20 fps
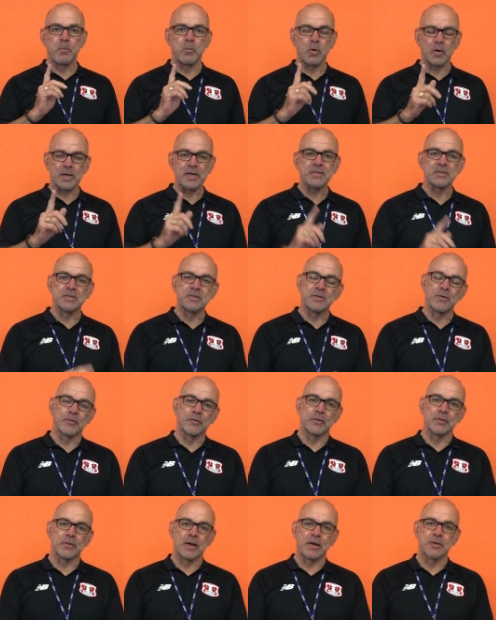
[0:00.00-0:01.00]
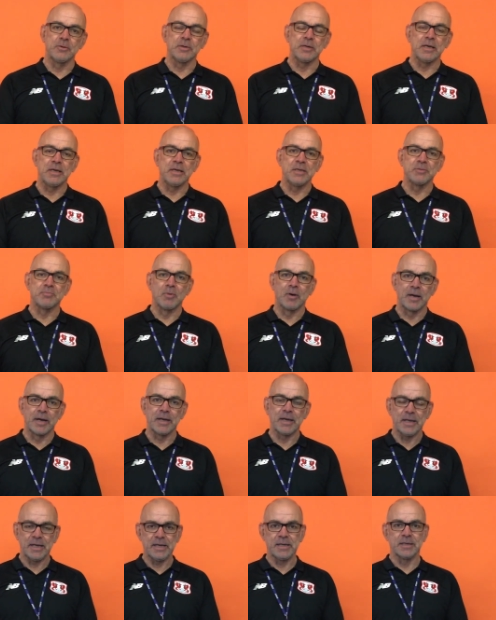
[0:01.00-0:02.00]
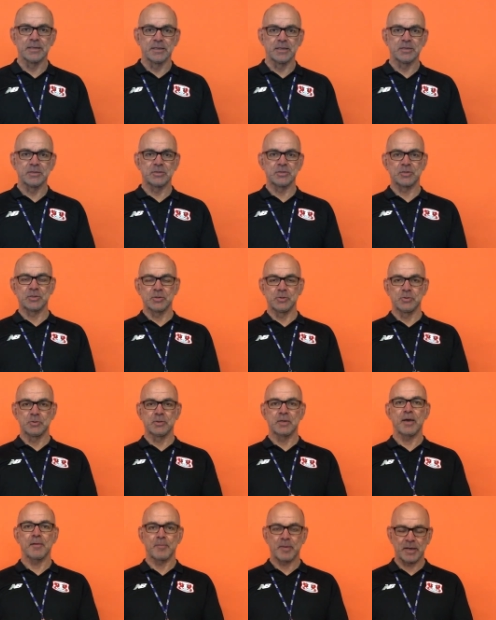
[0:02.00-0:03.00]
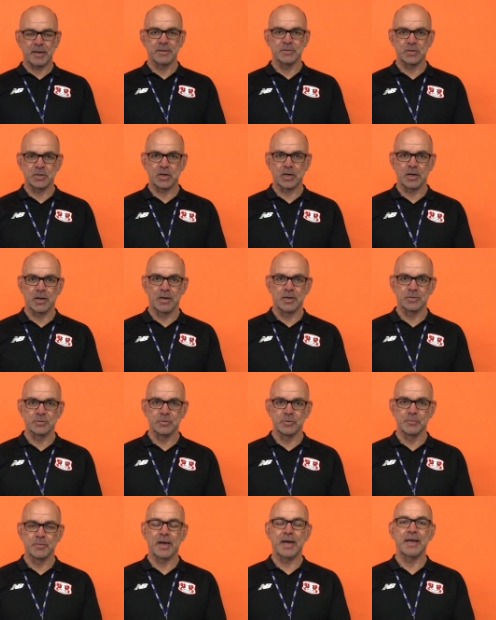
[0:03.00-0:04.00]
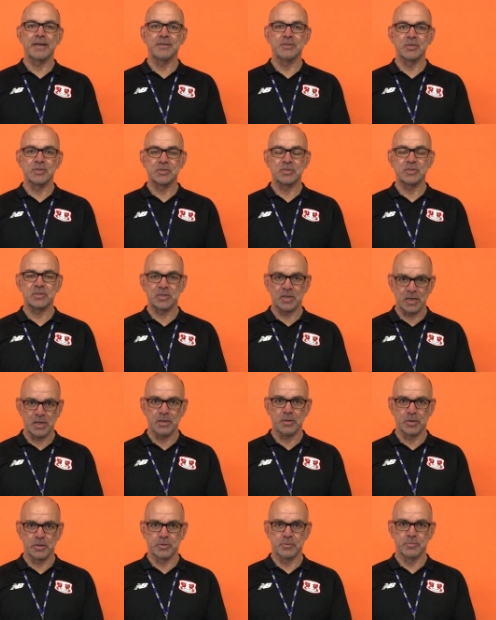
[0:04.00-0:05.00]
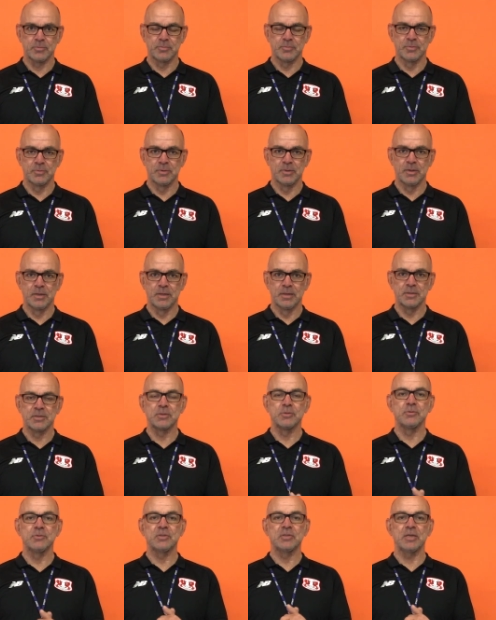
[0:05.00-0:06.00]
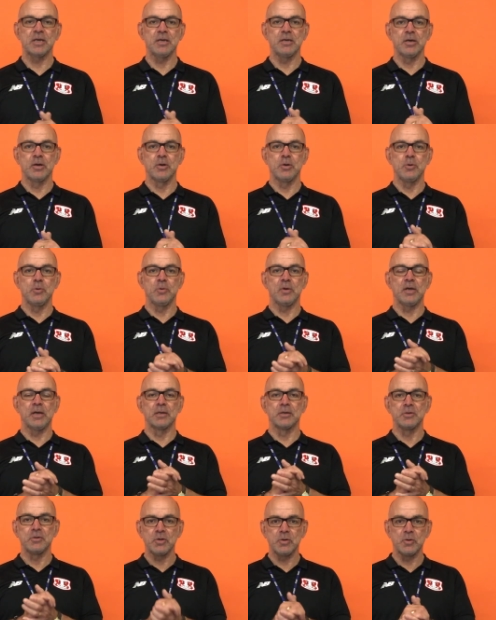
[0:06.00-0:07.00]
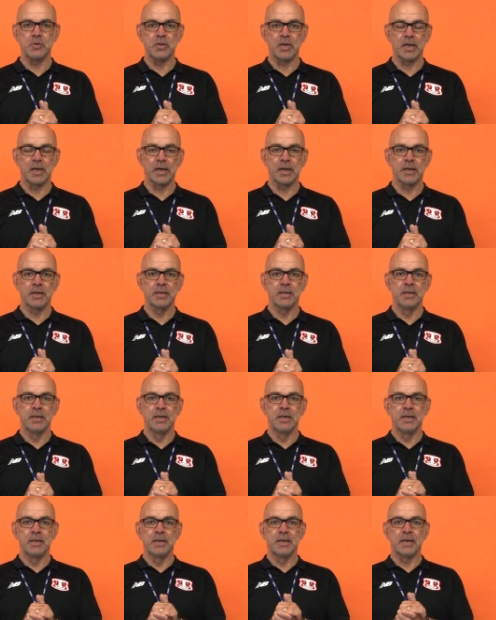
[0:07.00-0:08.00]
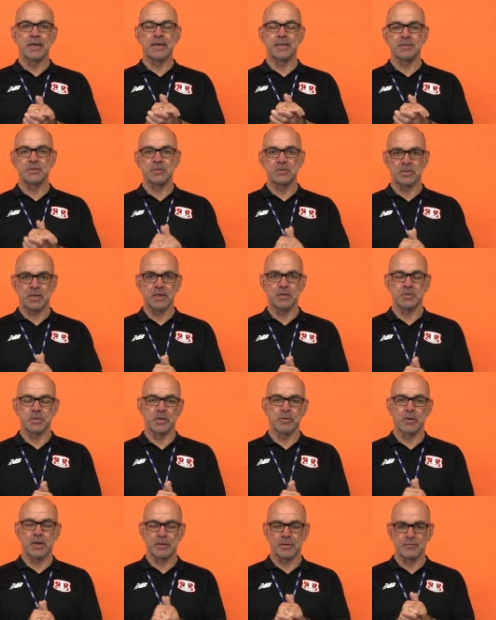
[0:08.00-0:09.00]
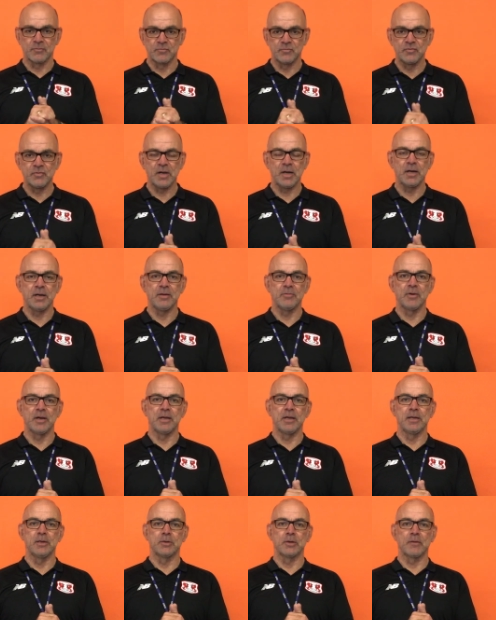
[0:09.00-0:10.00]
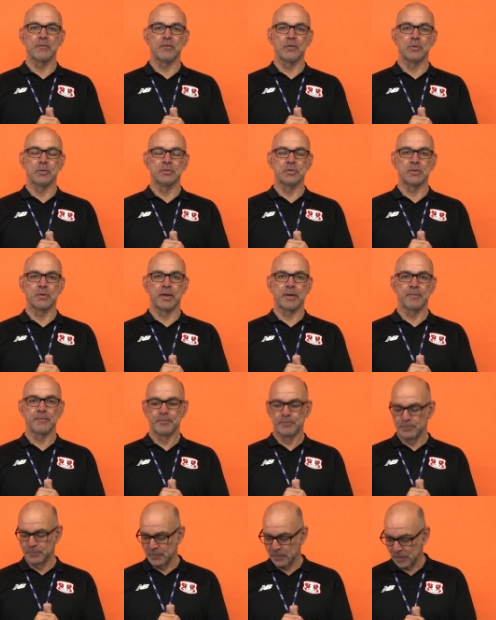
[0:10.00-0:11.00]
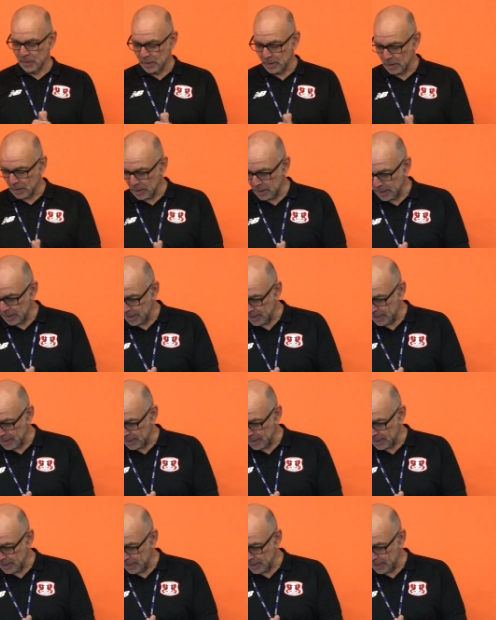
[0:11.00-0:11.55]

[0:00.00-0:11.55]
What isn't different though is my eagerness to get back into the classroom and to see you. To see you in a new year and to teach you, and I'm really, really looking forward to it.